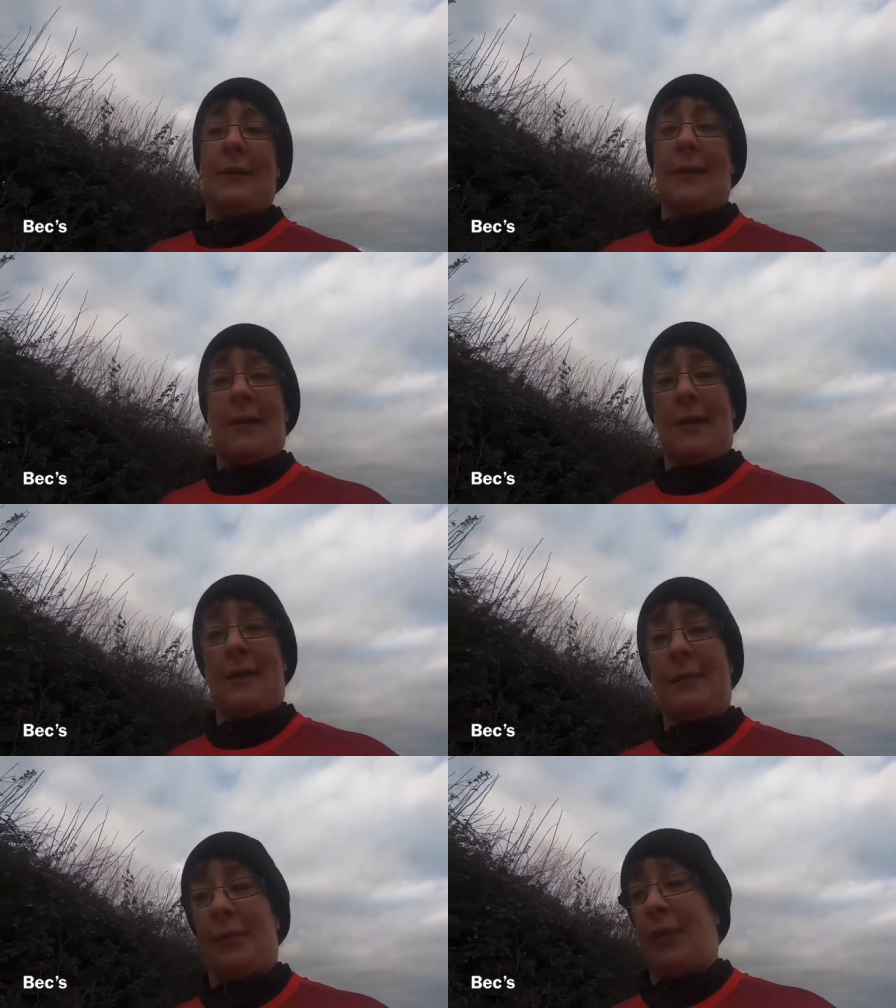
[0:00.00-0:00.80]
because
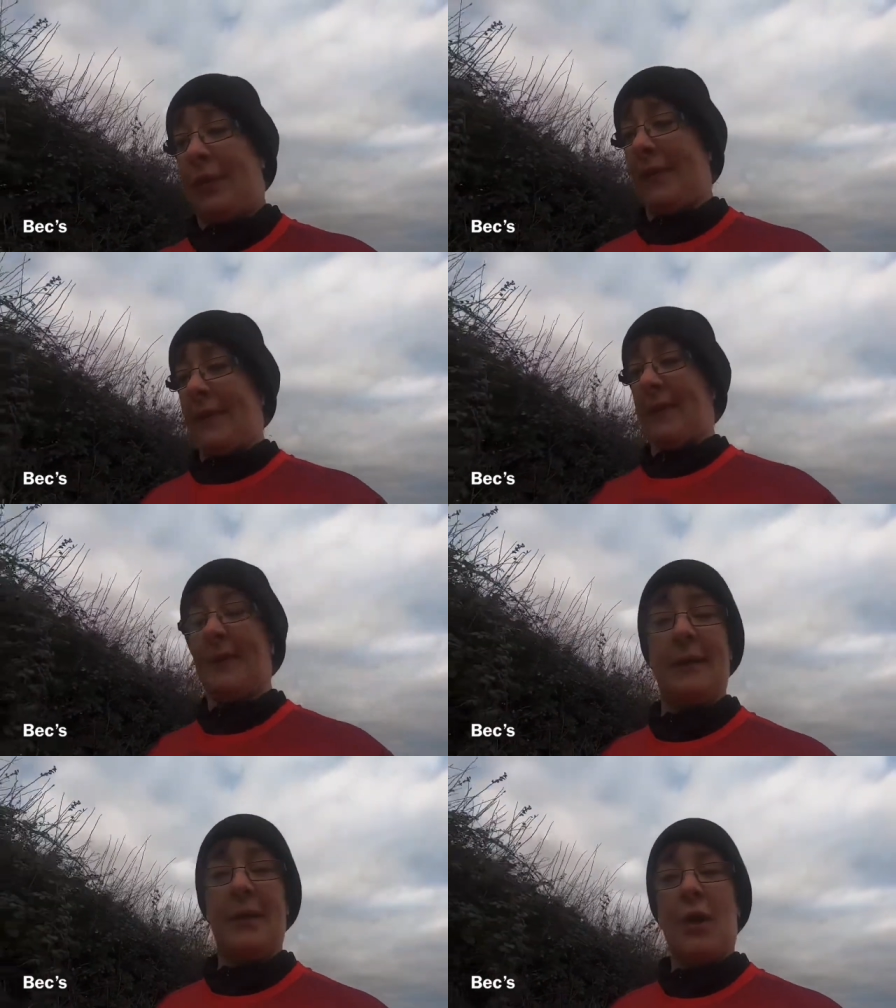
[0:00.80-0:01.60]
um, it's
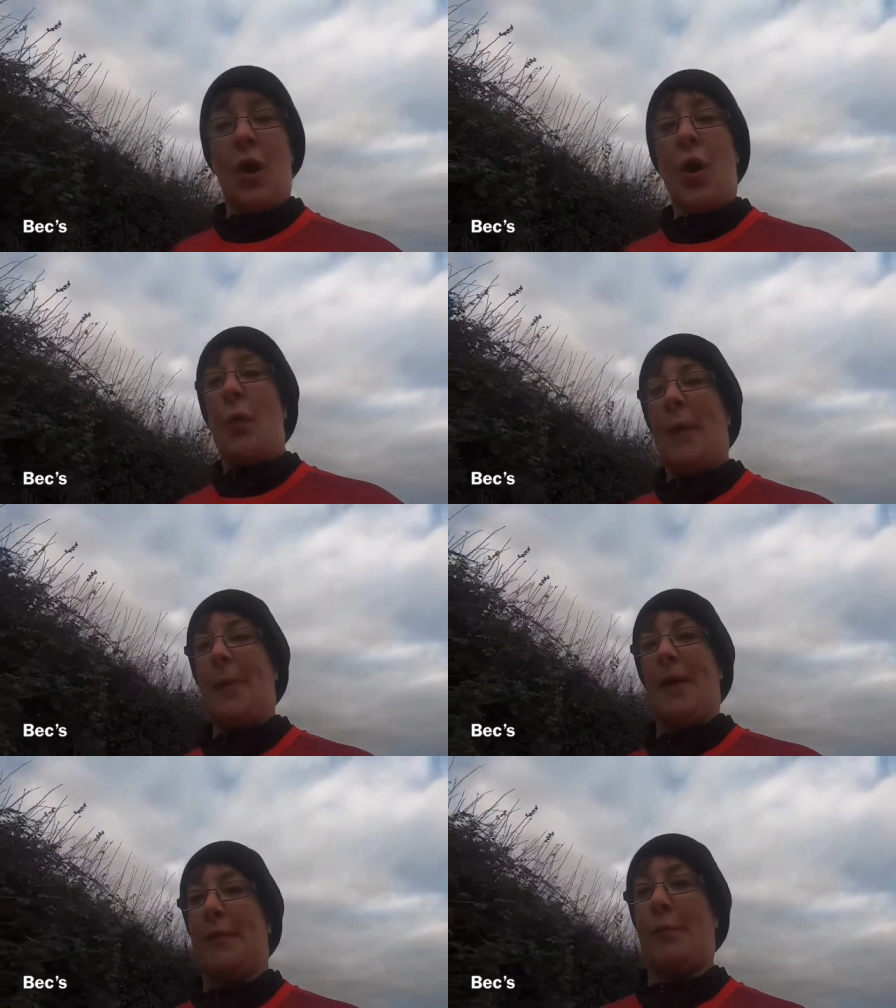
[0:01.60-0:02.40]

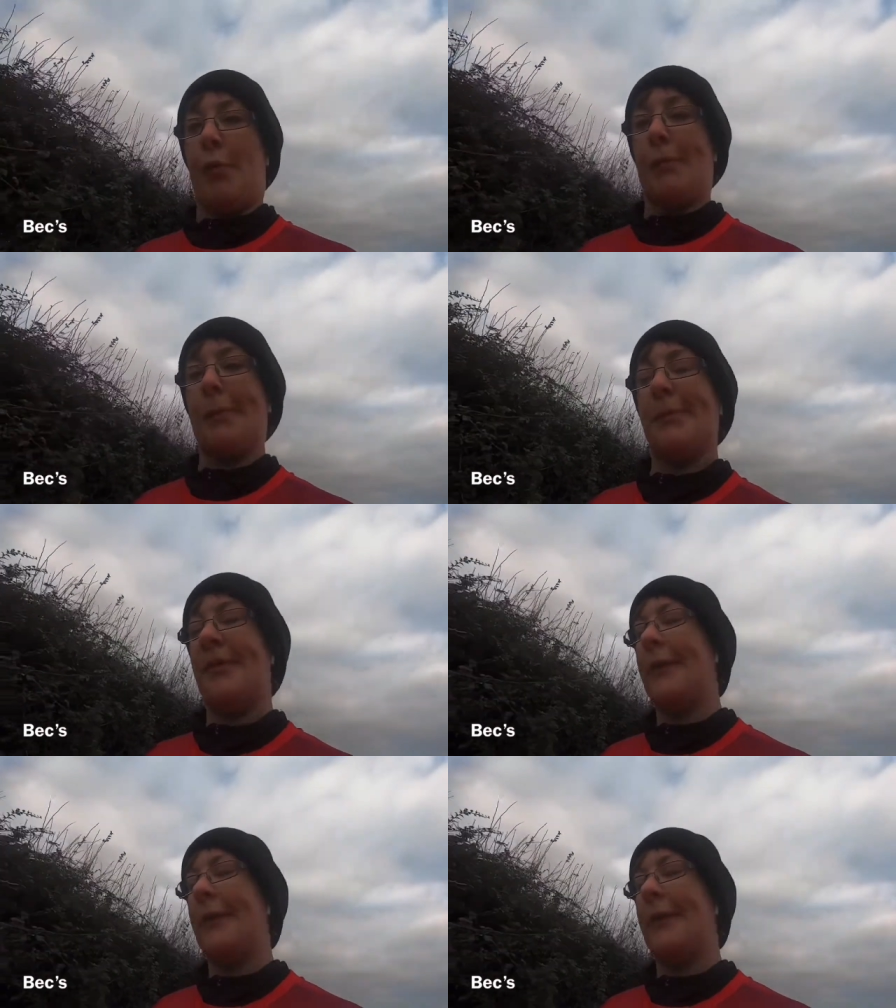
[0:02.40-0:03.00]
women's problems,